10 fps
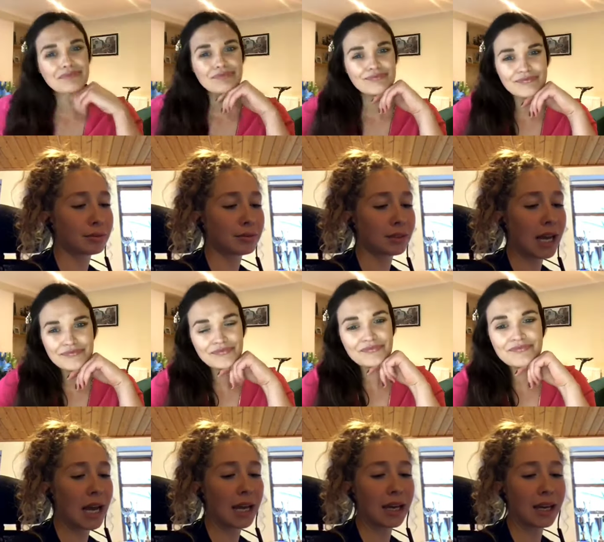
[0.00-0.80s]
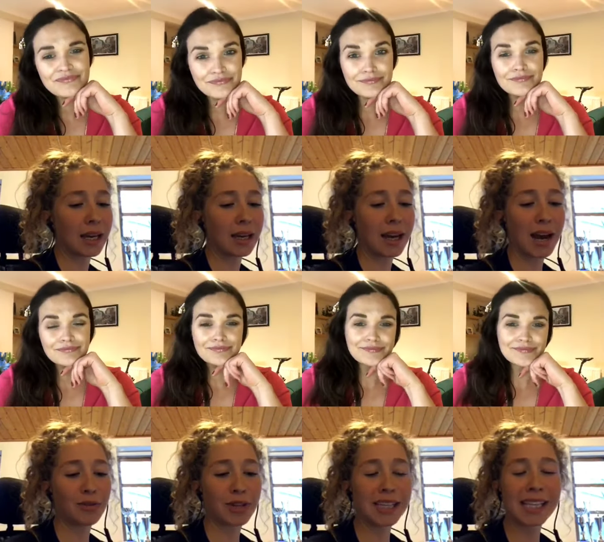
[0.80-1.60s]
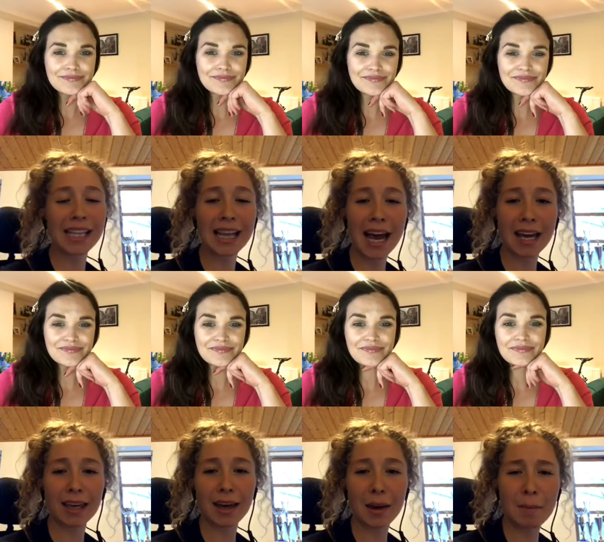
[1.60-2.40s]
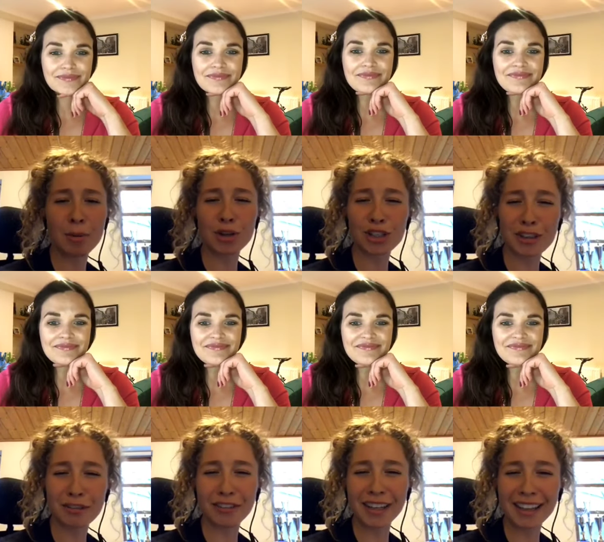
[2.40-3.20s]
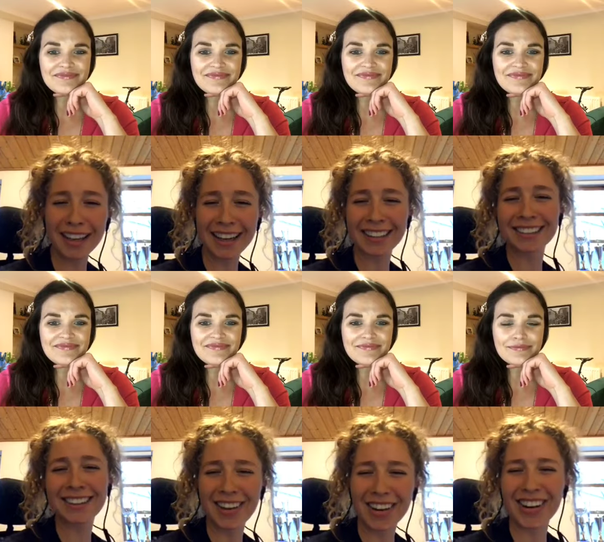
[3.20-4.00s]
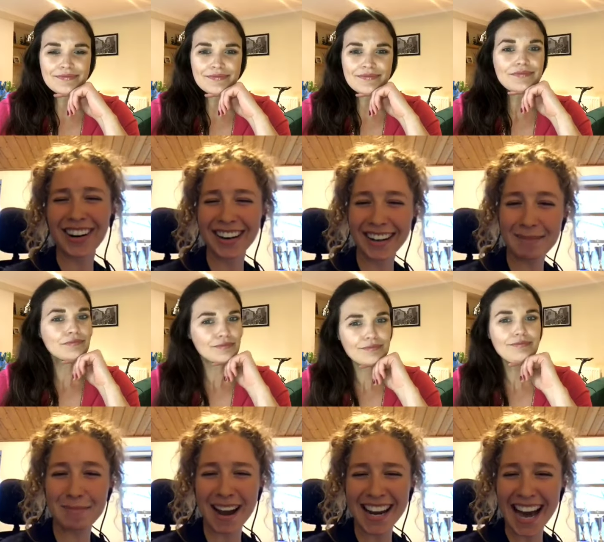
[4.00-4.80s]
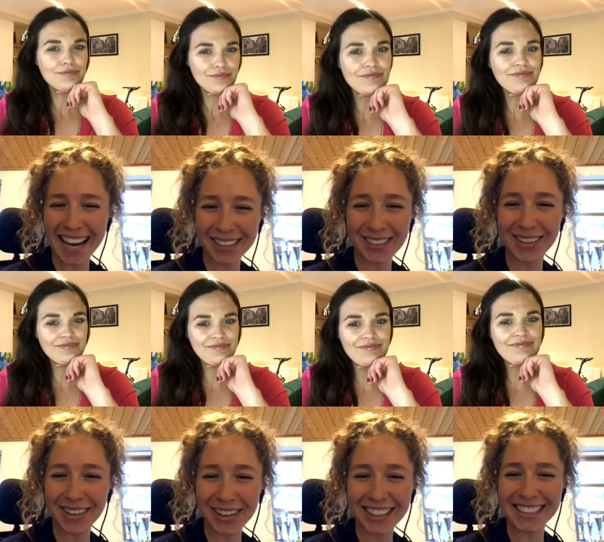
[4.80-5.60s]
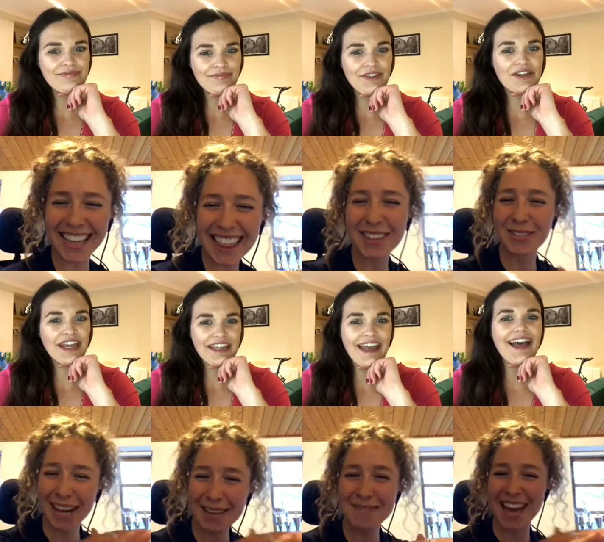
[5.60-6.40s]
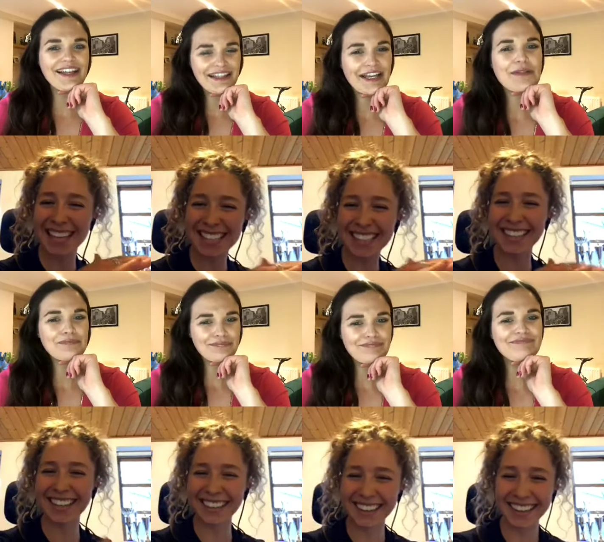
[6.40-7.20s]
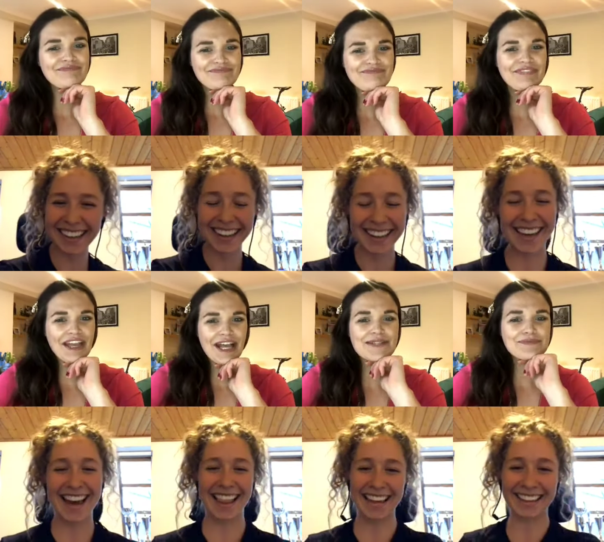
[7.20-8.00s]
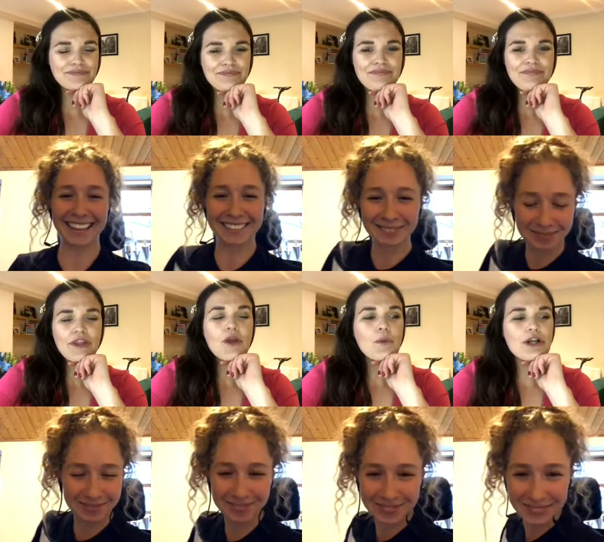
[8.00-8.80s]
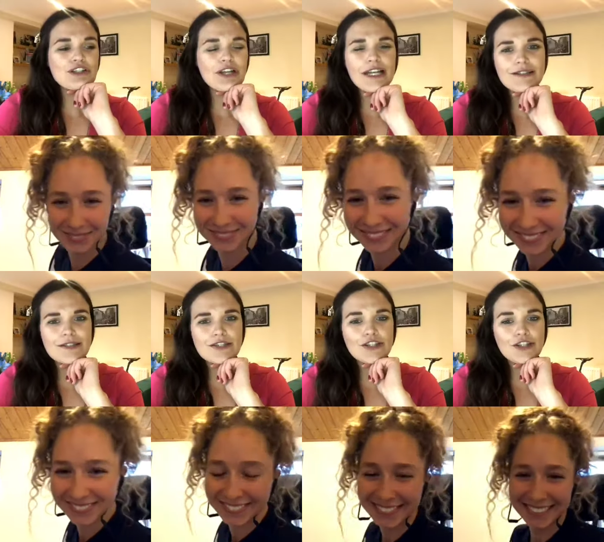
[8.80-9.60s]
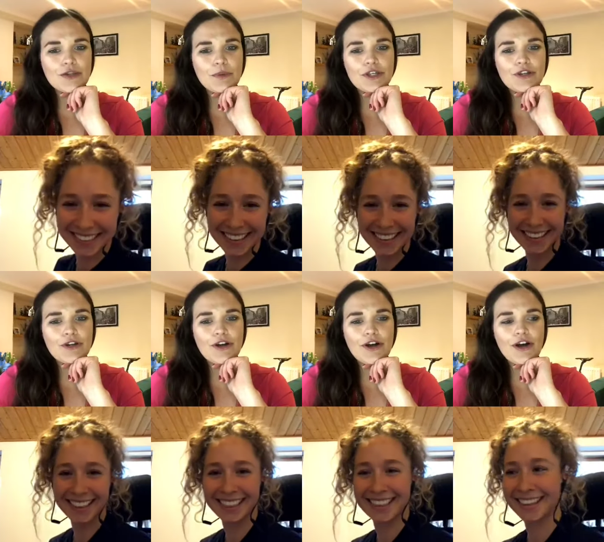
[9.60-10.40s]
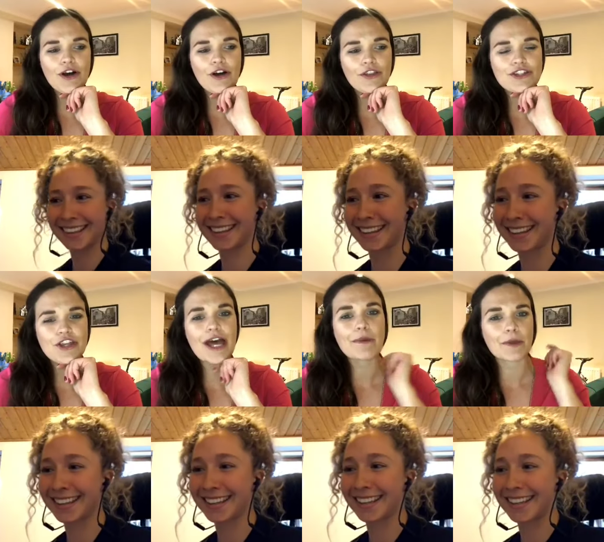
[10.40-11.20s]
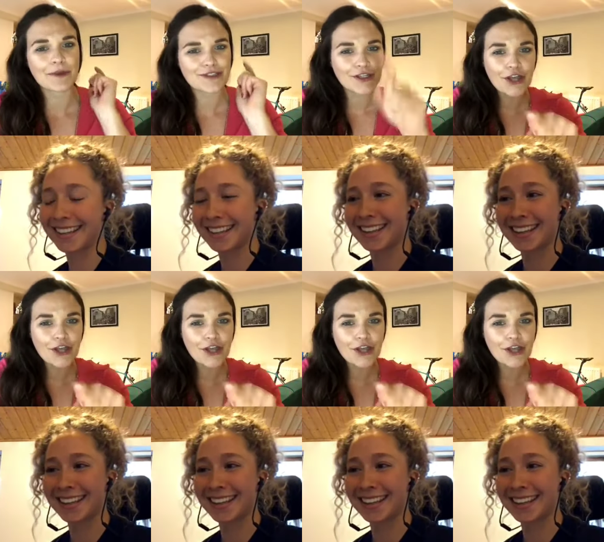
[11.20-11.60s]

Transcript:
Speaker 1: I really like Push the Feeling On by Nightcrawlers and the
Speaker 2: remix, yeah. You know? Yeah, yeah, I like that. What do you like listening to when you're on the turbo? Because I know